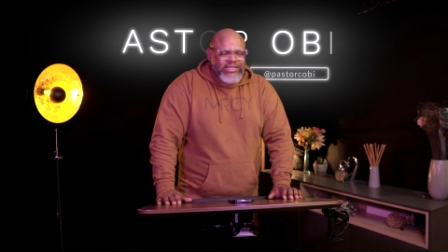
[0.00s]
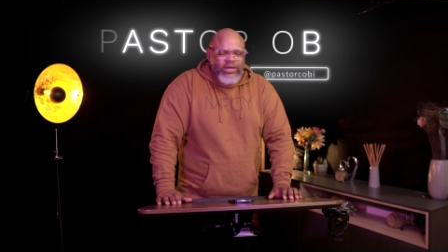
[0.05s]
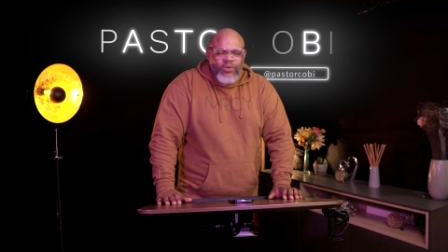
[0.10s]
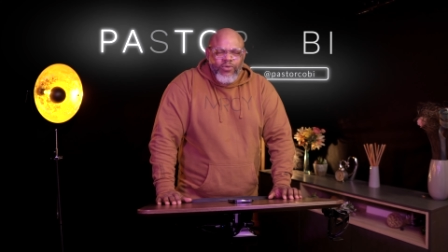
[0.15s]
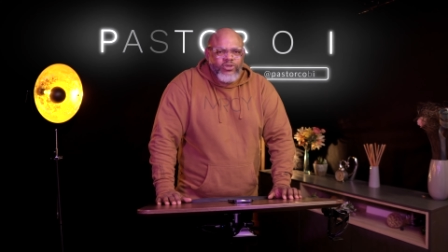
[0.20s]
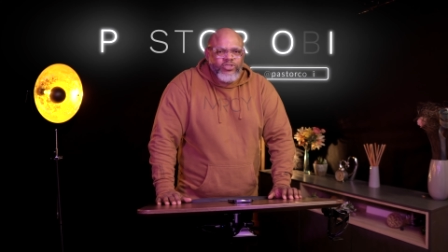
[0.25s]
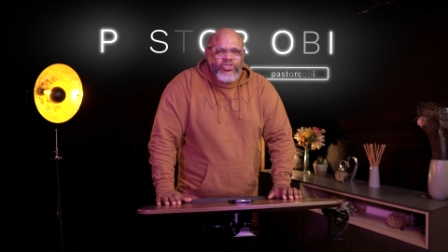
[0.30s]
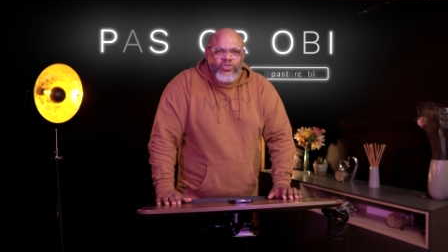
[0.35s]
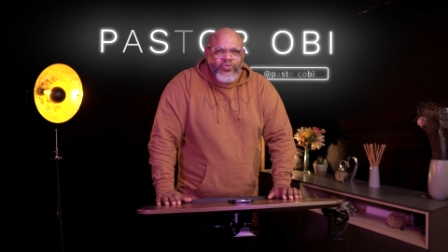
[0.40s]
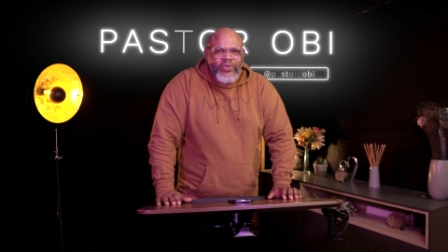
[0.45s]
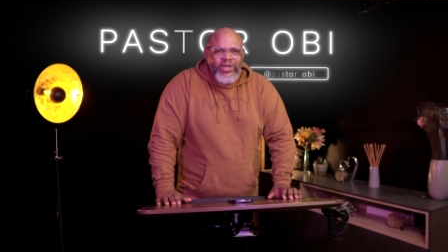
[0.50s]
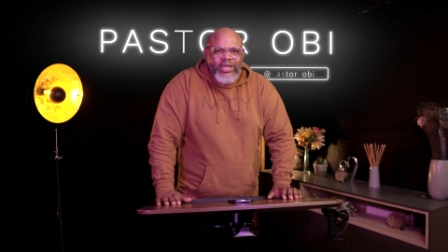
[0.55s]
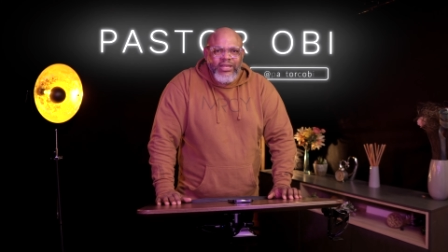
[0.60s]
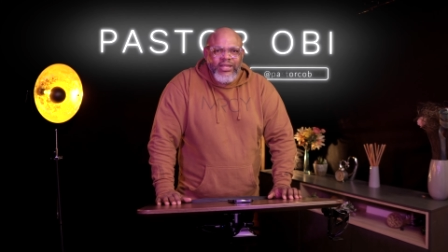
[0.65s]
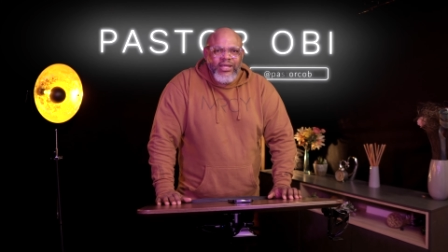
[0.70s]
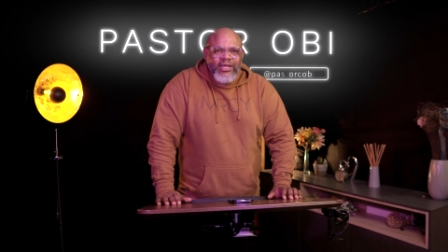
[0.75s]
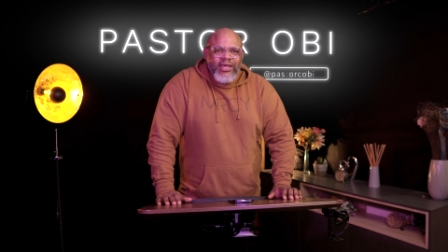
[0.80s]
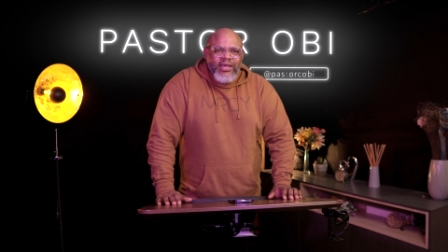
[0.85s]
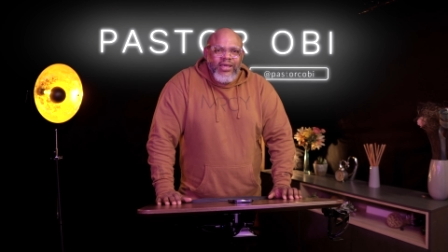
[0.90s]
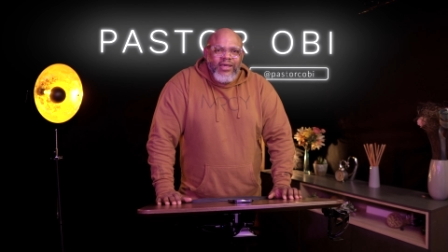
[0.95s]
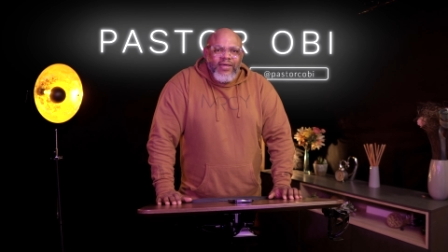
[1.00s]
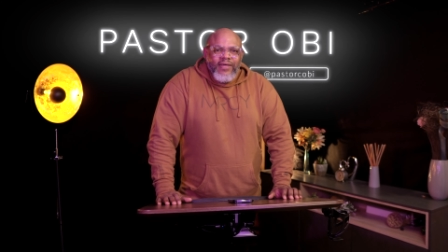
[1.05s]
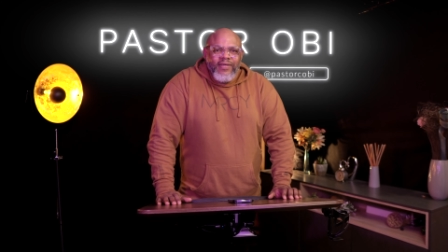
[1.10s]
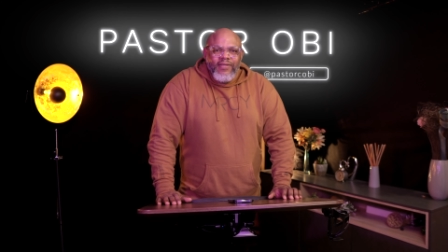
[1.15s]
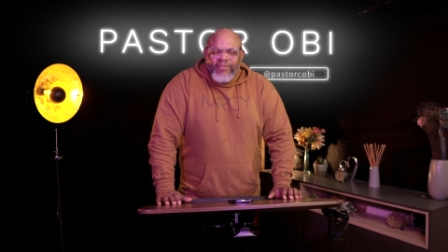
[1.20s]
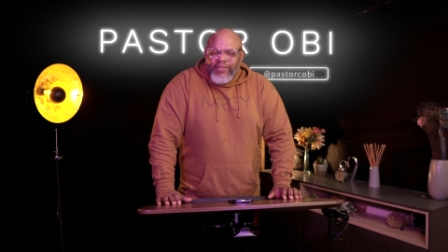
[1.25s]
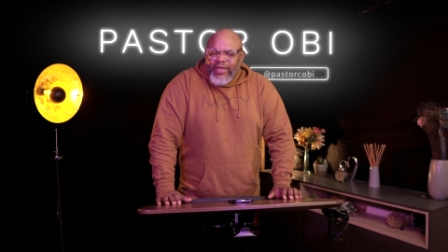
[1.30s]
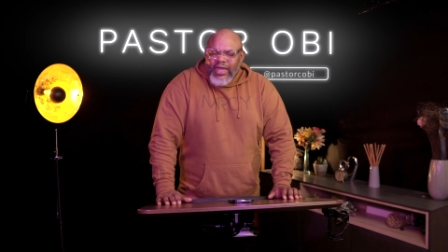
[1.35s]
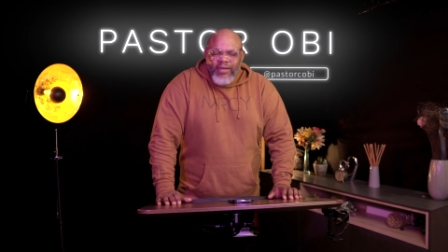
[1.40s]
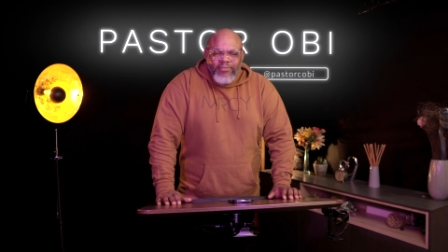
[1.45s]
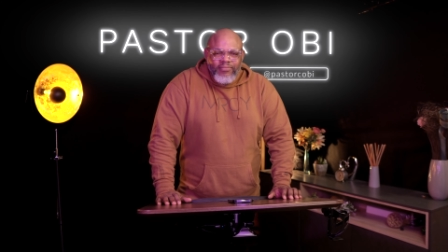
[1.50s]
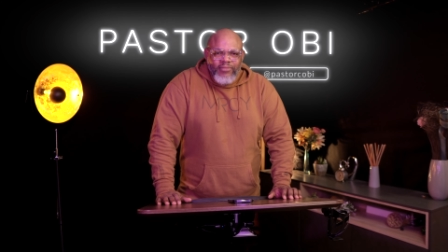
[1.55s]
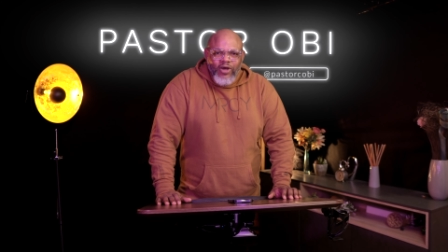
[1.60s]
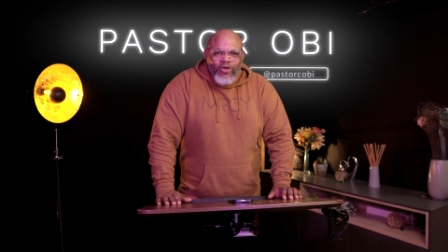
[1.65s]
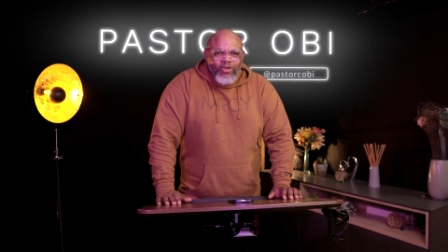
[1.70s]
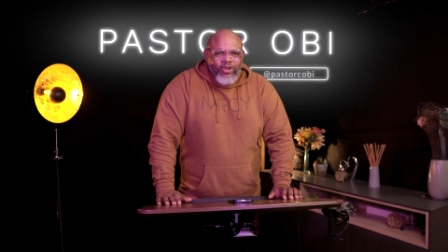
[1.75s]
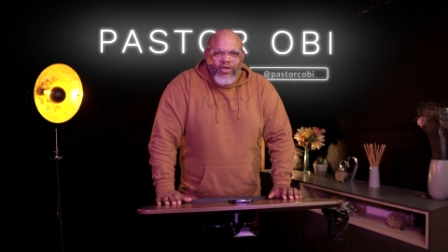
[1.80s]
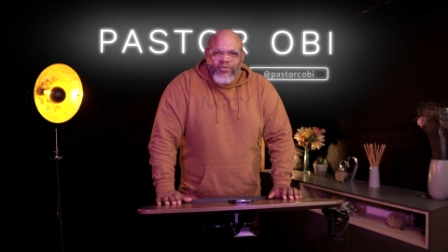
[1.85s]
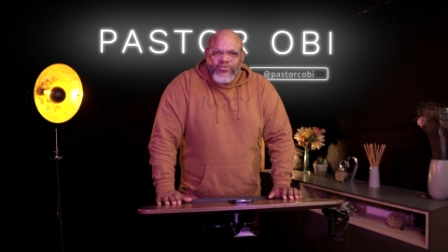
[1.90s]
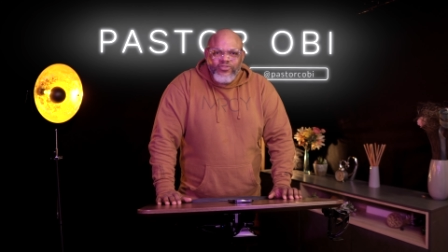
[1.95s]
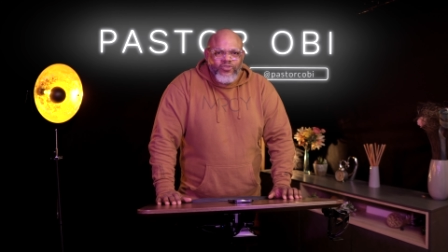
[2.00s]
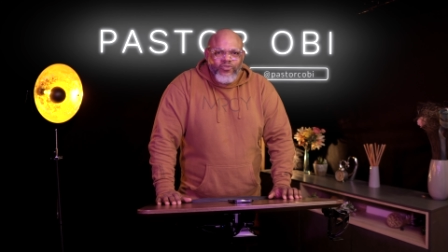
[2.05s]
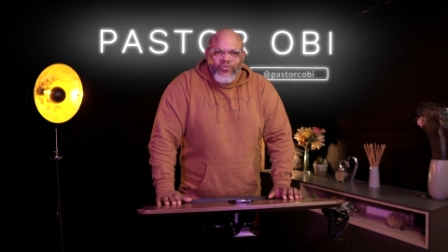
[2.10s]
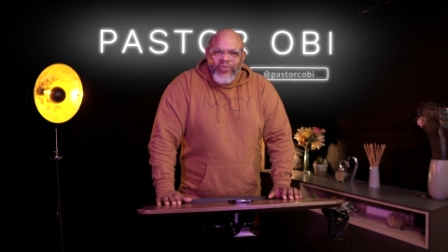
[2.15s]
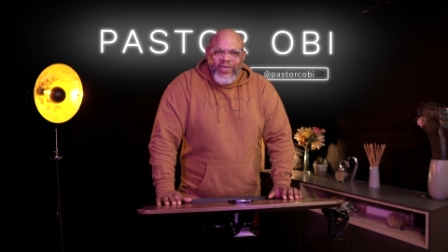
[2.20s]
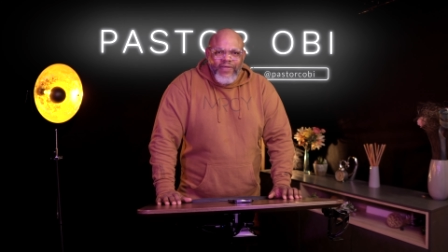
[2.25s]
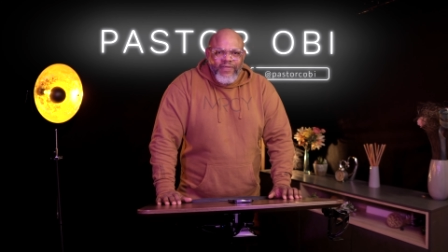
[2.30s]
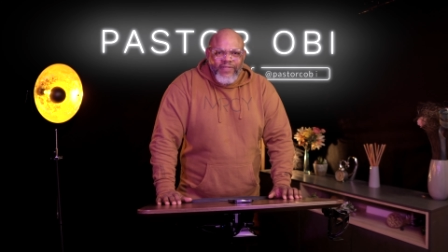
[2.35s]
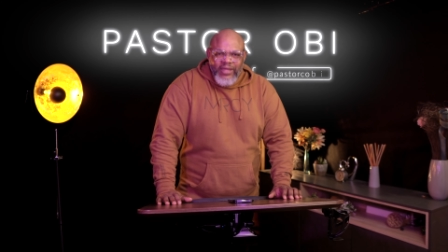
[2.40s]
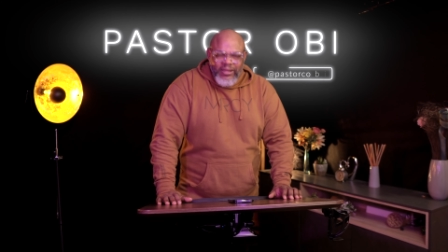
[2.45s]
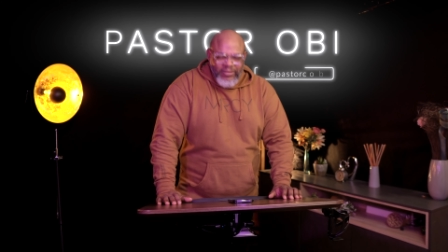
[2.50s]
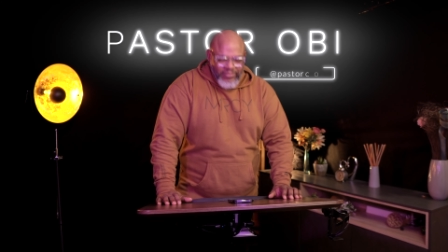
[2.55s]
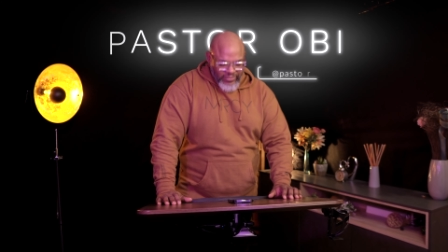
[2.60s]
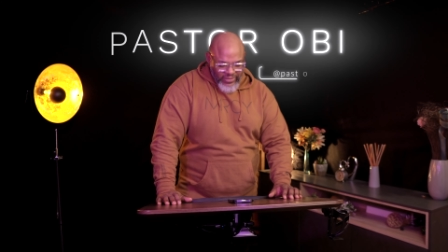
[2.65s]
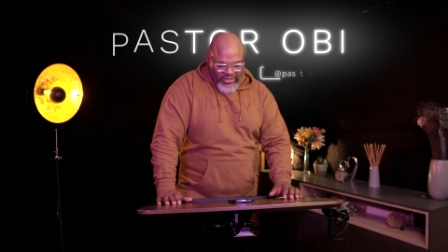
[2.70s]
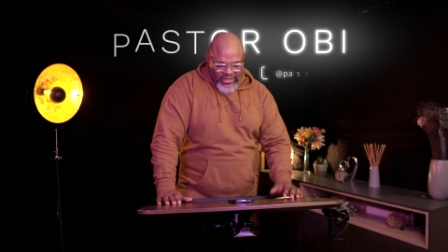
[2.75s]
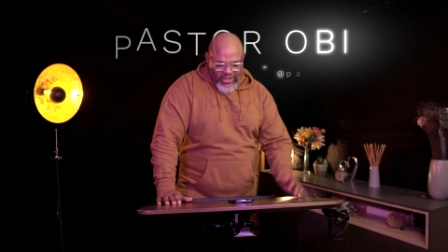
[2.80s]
I want to read them. I love to read them.